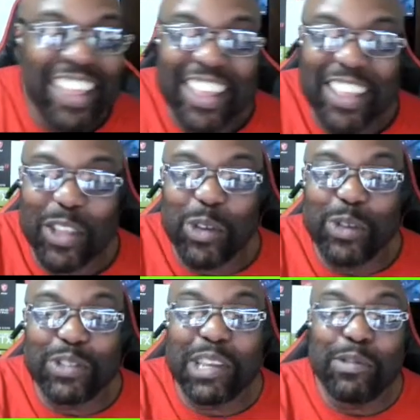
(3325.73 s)
You
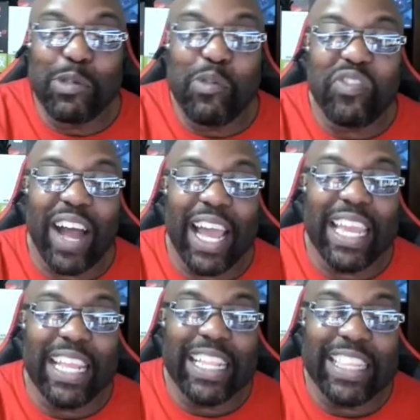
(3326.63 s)
seem to
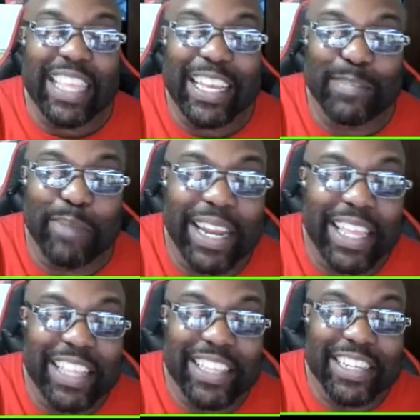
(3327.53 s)
find things by
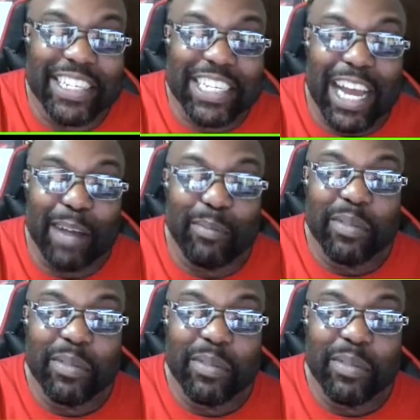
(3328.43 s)
the end of the job.